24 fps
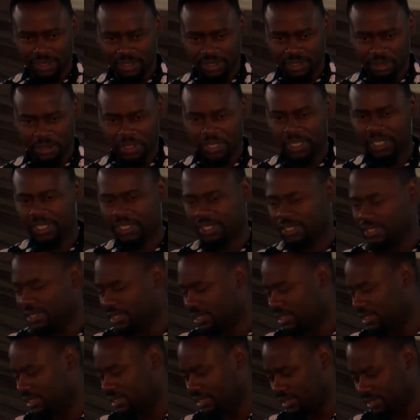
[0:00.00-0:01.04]

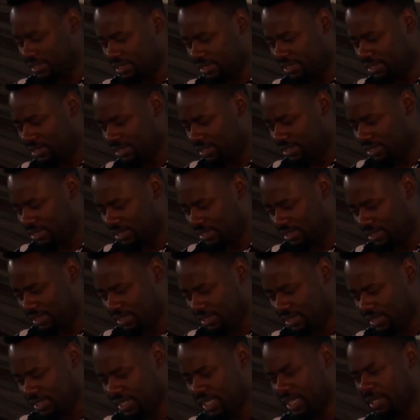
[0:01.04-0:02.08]
already is,
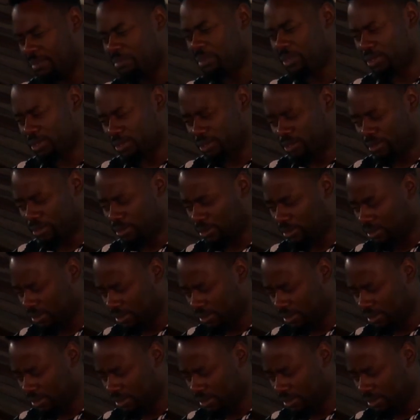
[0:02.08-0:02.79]
is an apostle.